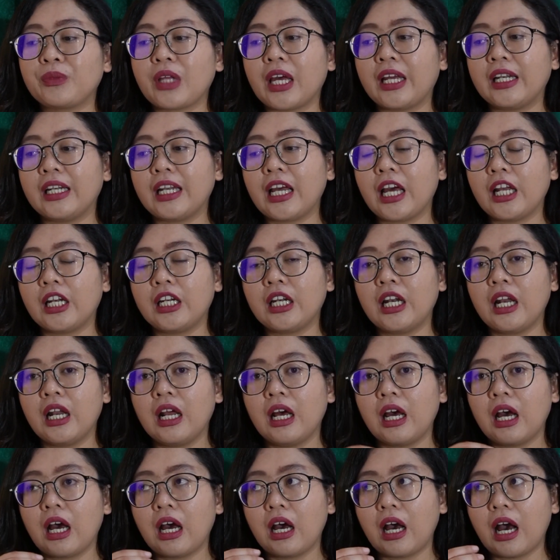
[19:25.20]
and then
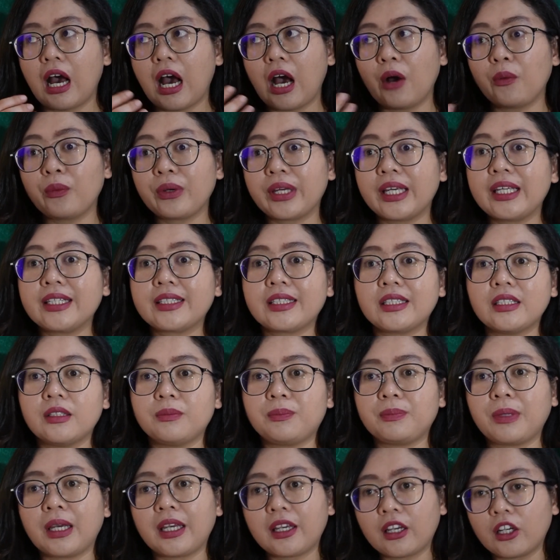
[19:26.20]
how is the
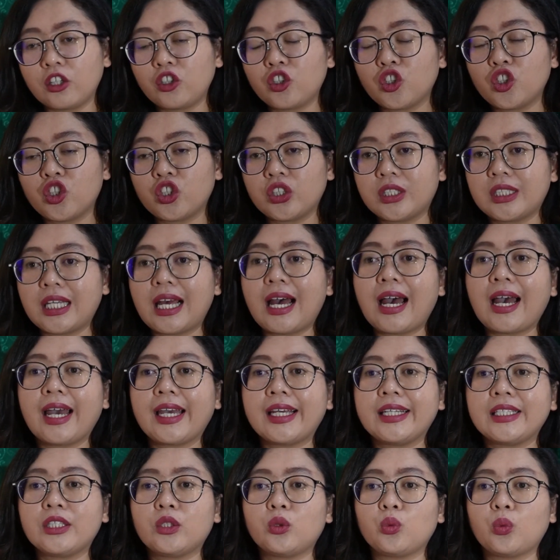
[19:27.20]
package
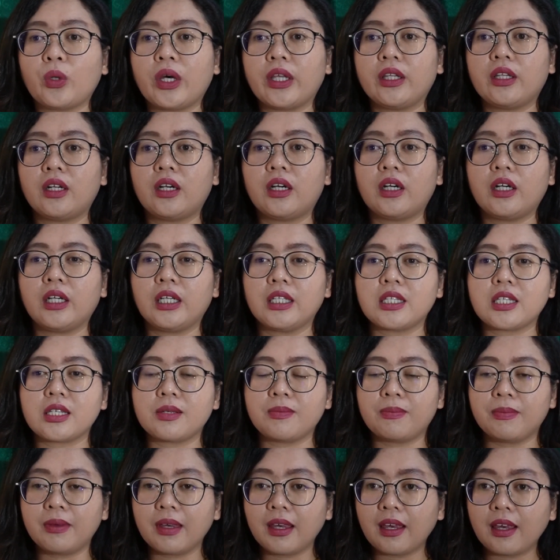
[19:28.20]
size, whether
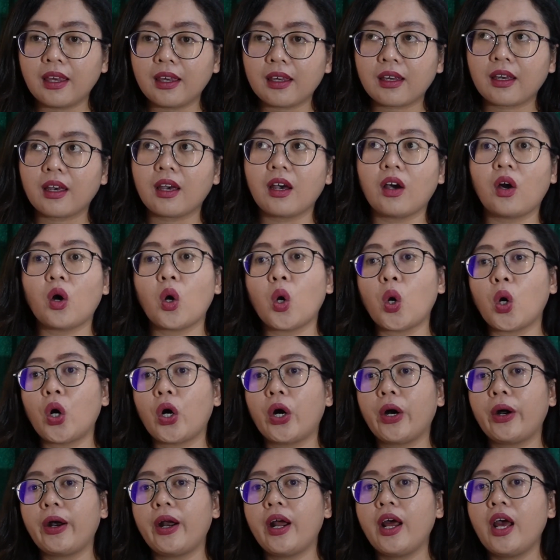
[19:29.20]
it's big
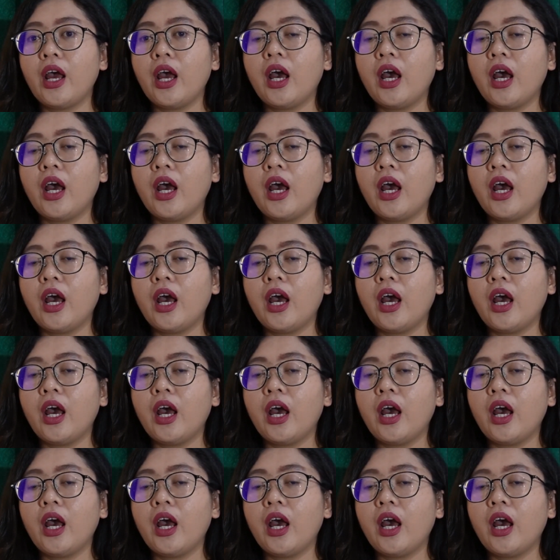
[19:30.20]
or